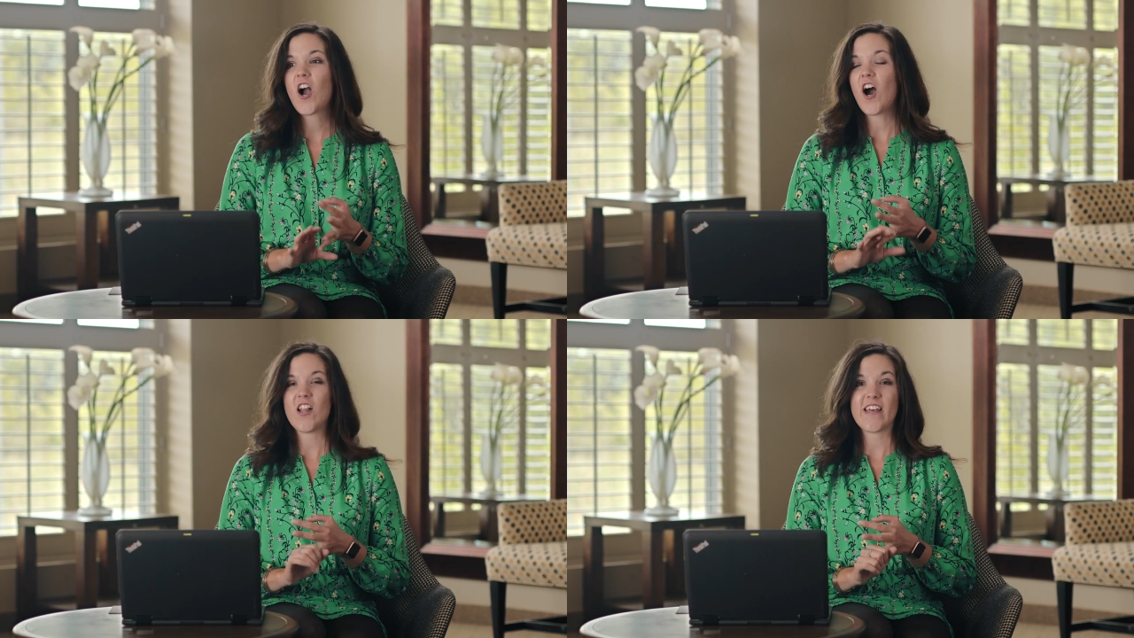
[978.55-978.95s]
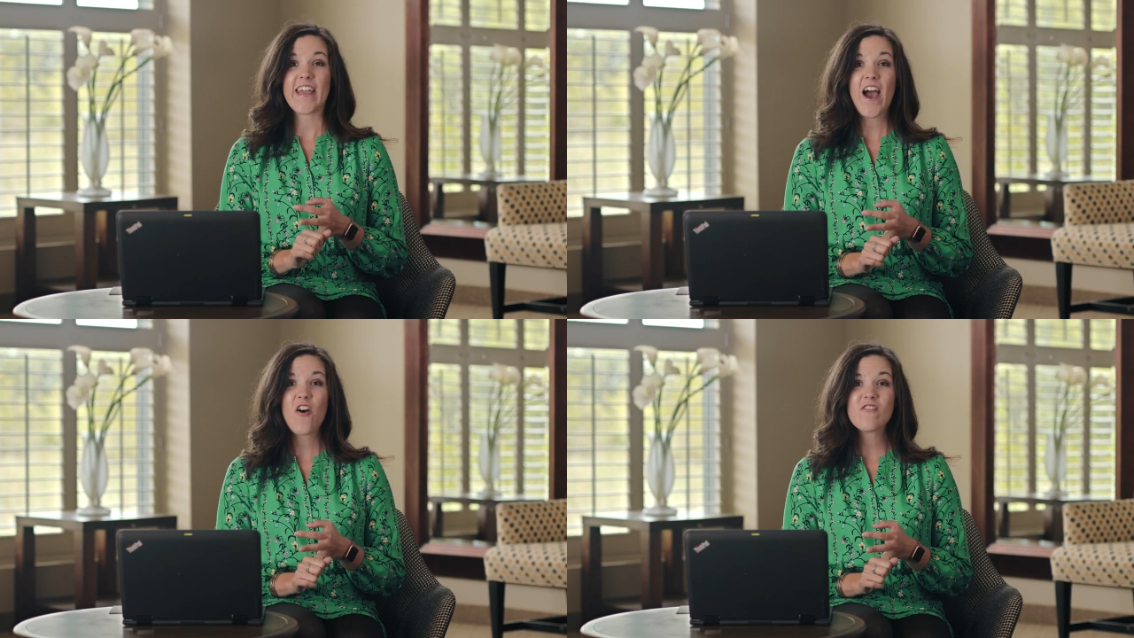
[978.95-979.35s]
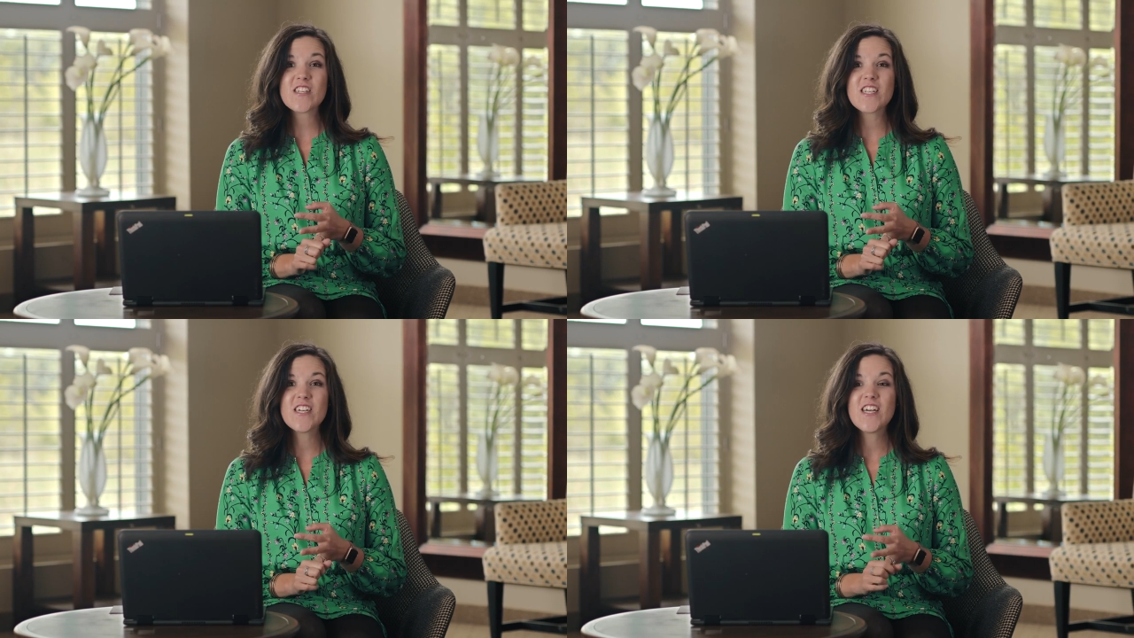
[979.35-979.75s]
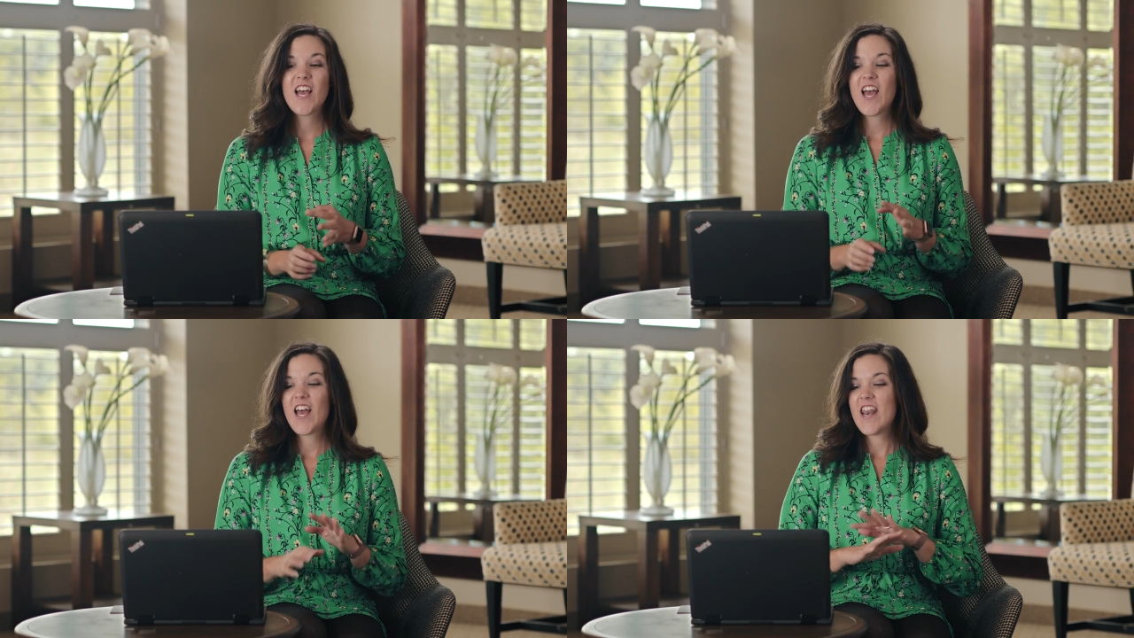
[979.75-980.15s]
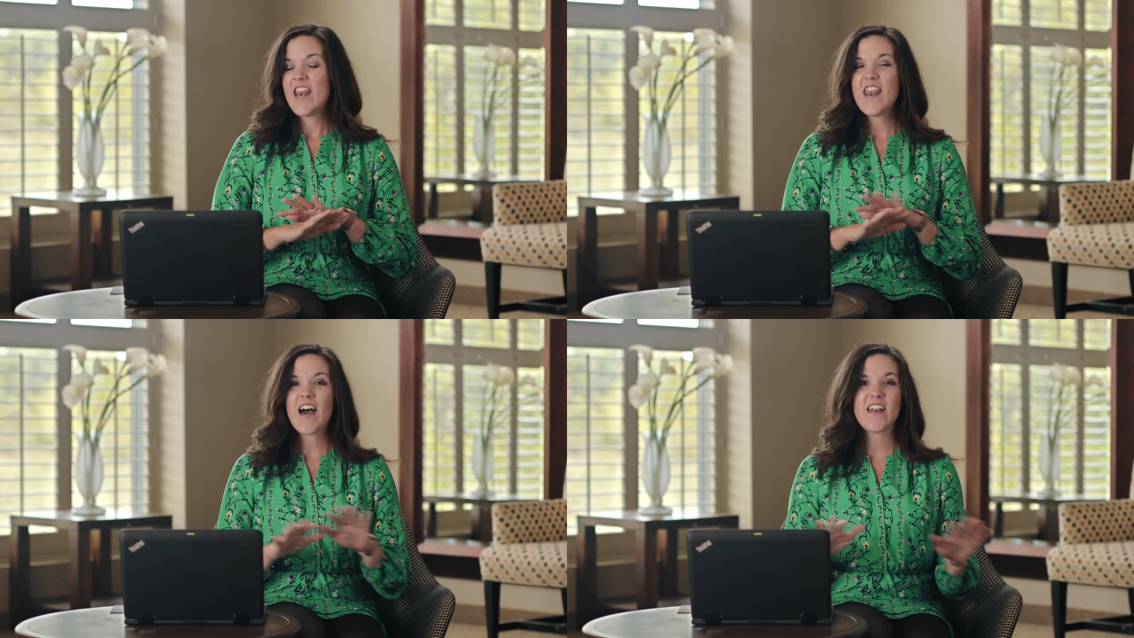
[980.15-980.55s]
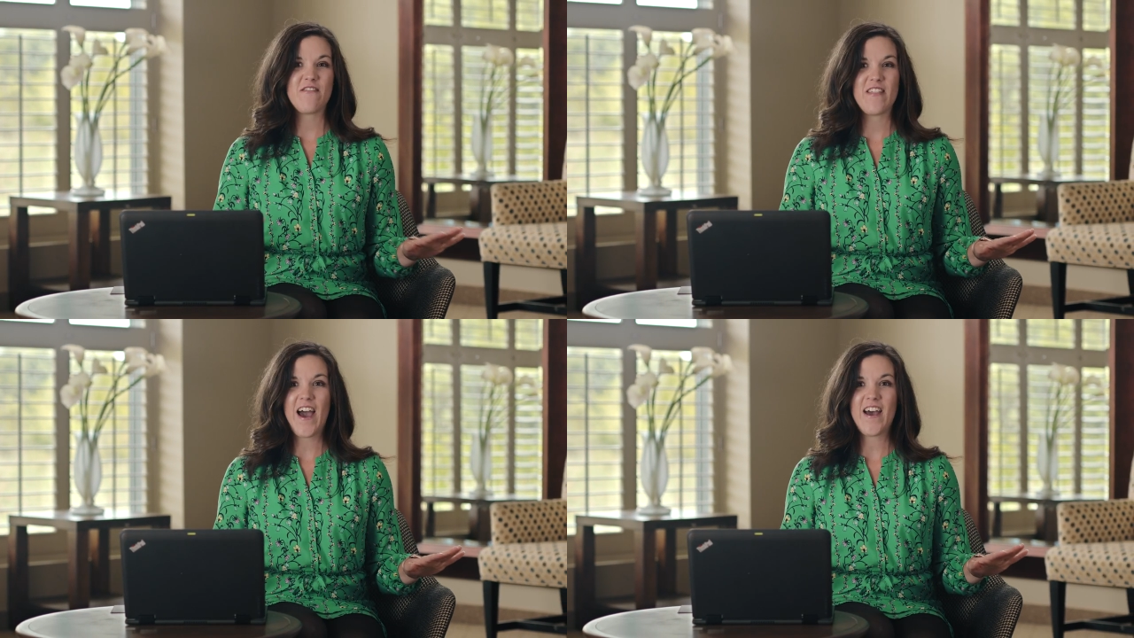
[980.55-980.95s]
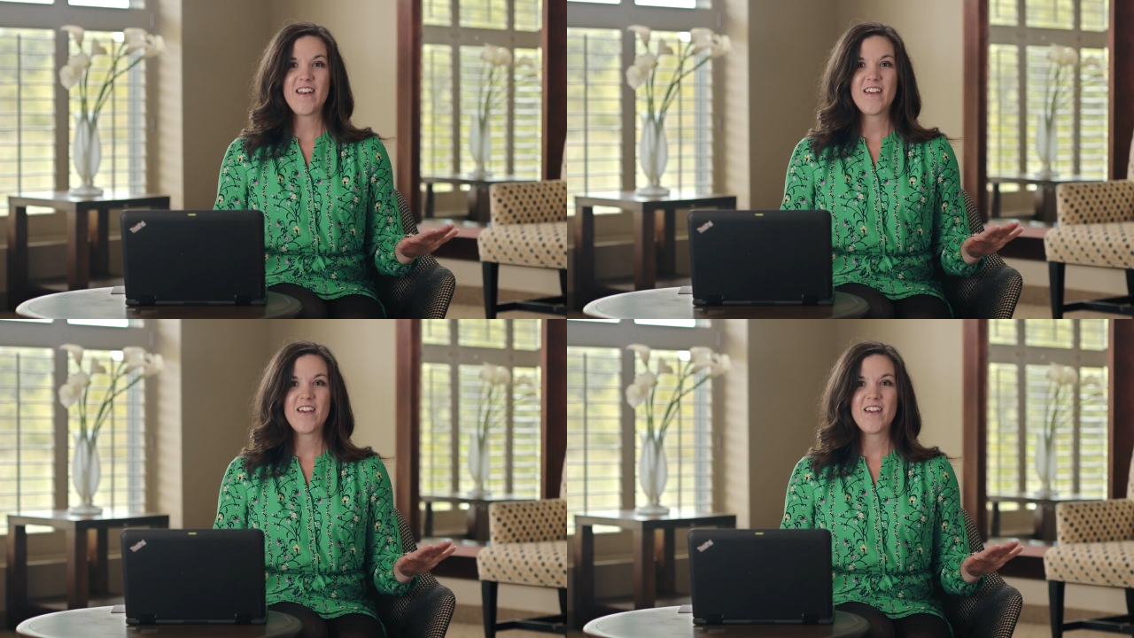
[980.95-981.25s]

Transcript: calling out, none of that.